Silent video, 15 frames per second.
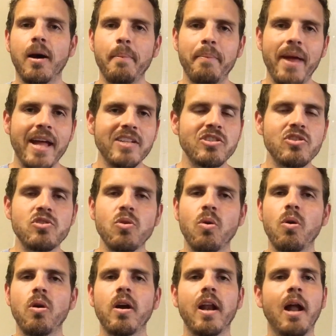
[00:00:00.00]
pet
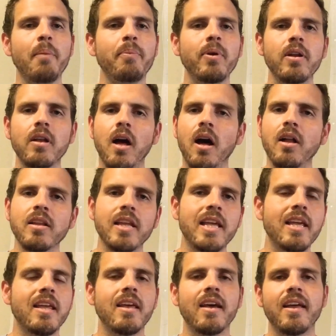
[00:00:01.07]
store, and I'll put a
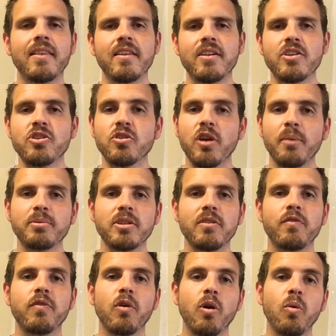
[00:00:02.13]
link in the description
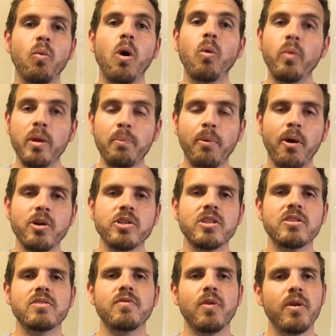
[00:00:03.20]
for what we
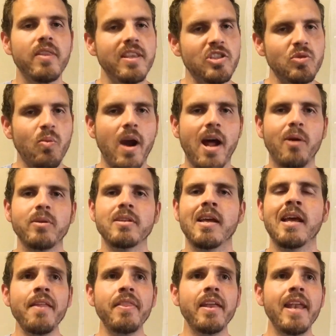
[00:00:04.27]
purchased for this round.
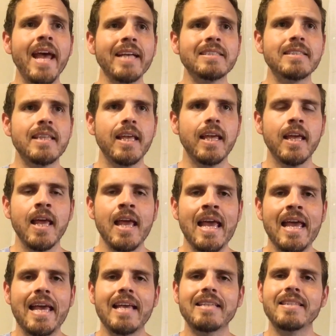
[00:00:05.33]
The next thing
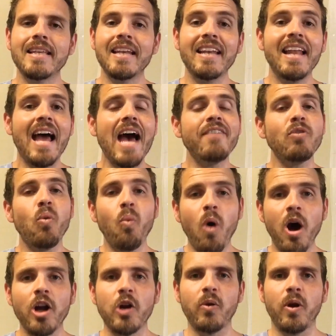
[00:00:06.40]
is they need to have a
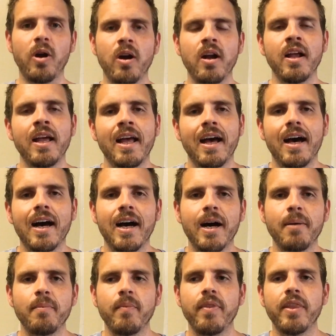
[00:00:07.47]
waterer.
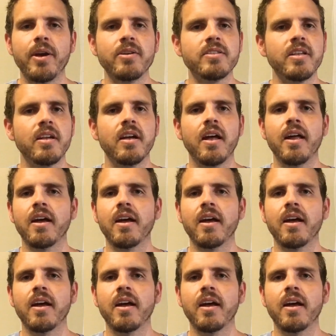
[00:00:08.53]
There's a